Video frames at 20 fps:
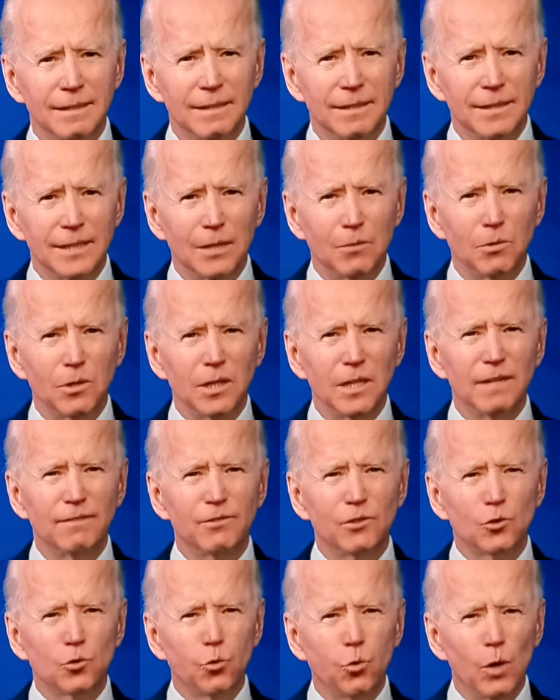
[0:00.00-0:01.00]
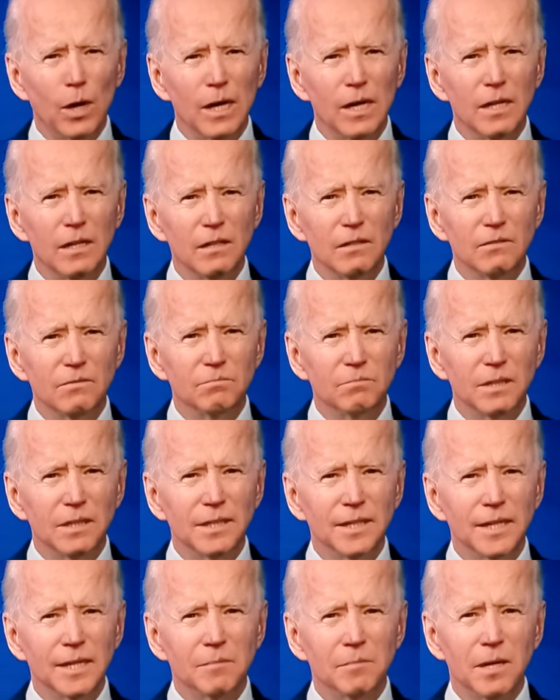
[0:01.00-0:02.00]
that would lift 12
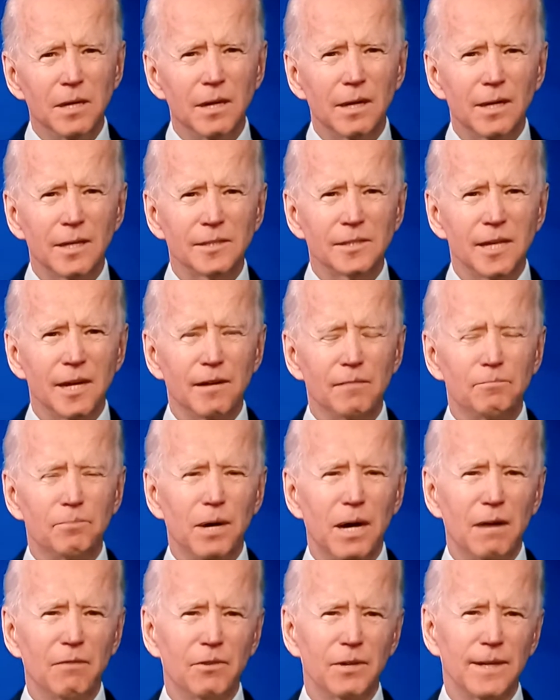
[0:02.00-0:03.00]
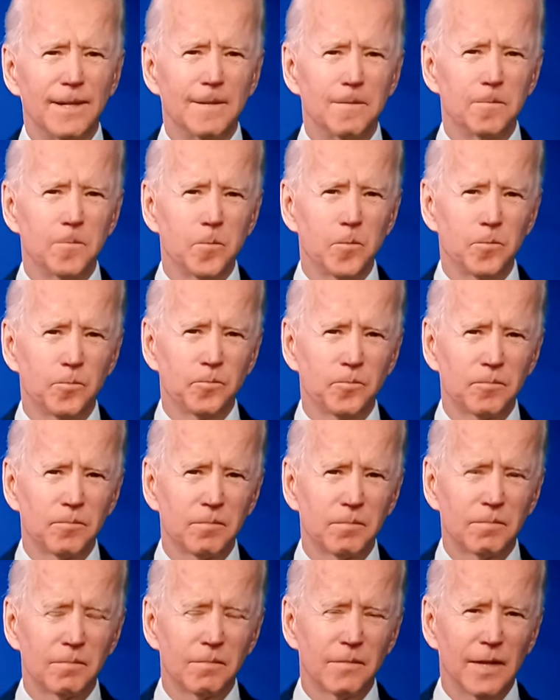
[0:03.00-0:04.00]
million Americans out of poverty
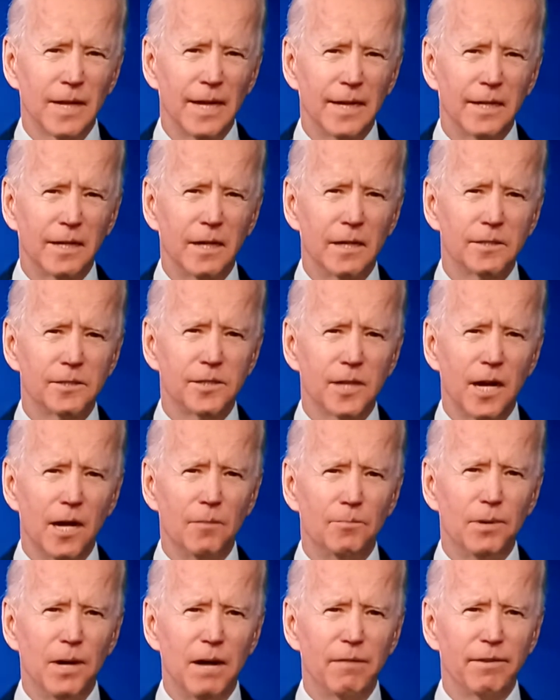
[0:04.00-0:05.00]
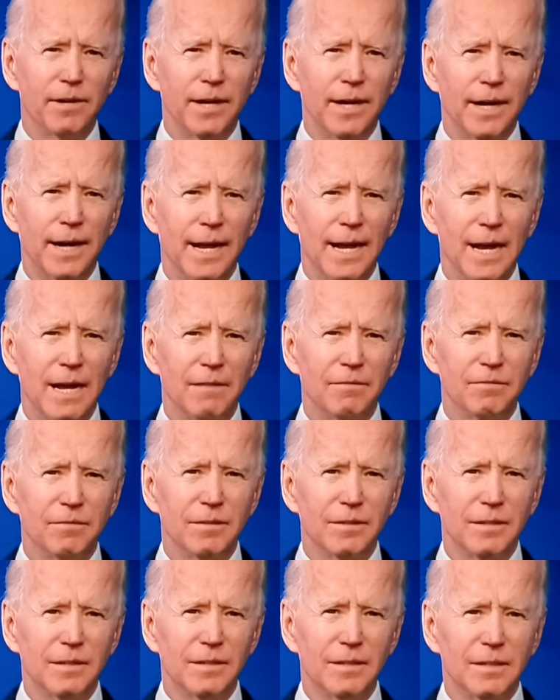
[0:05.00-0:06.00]
and cut child poverty in half.
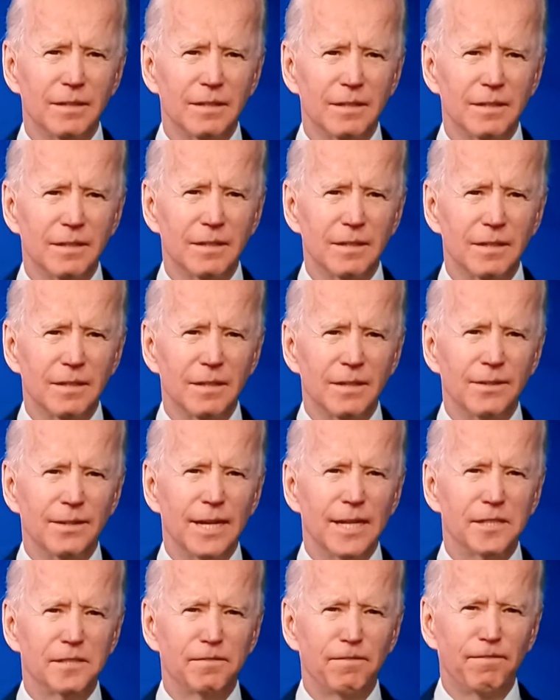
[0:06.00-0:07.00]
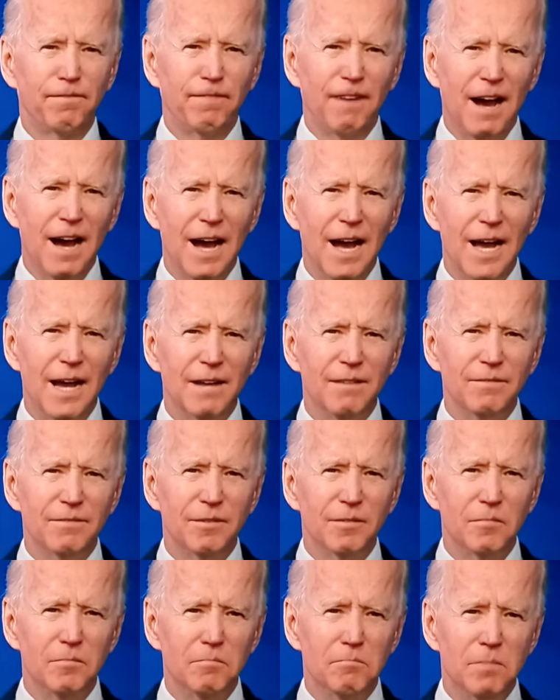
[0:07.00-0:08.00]
That's 5
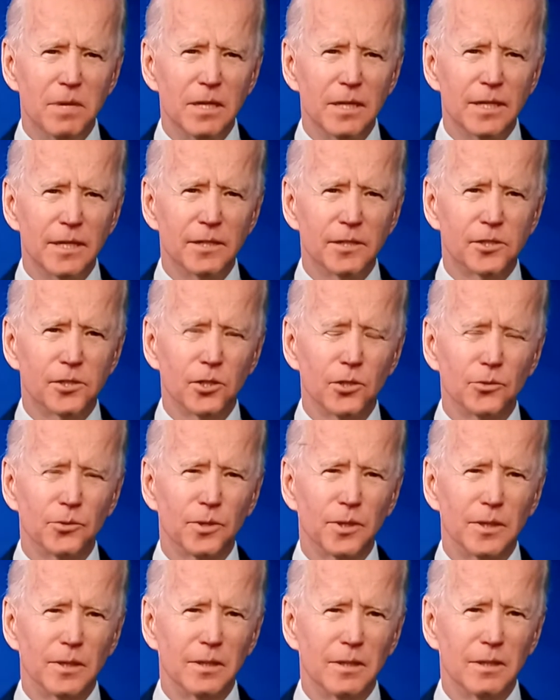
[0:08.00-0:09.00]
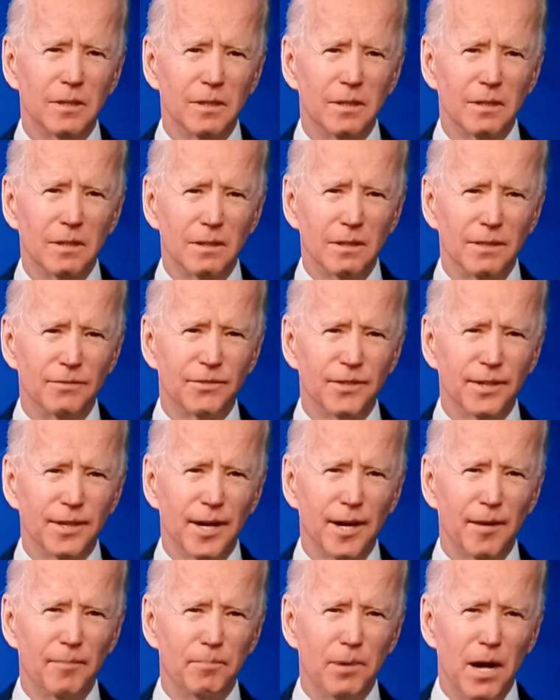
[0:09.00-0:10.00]
million children lifted
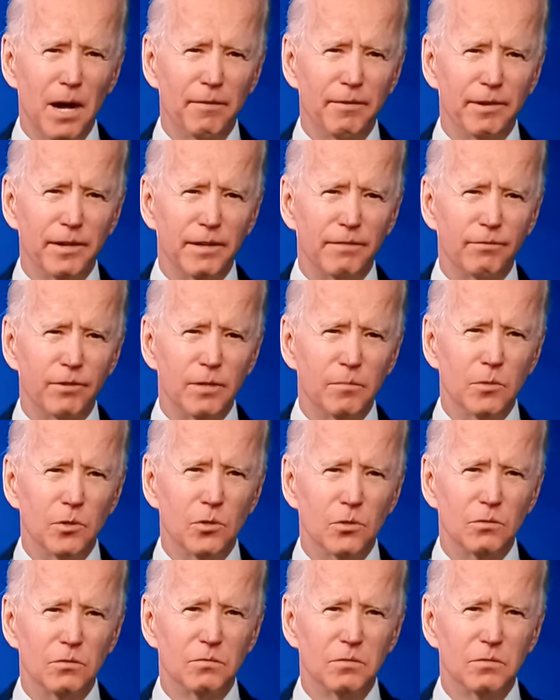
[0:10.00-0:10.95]
out of poverty if we move.